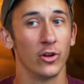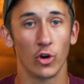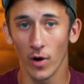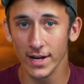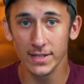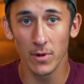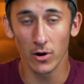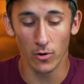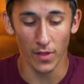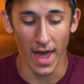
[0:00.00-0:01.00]
crazy
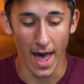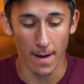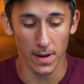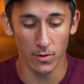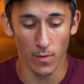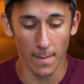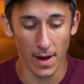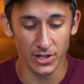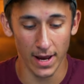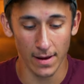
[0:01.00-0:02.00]
miracle that happened.
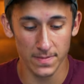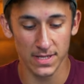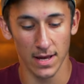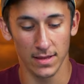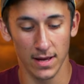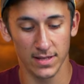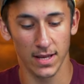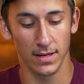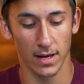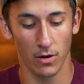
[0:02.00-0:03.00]
Rabbi Jacob said this.
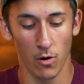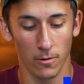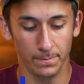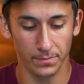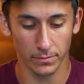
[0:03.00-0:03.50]
He said, quote,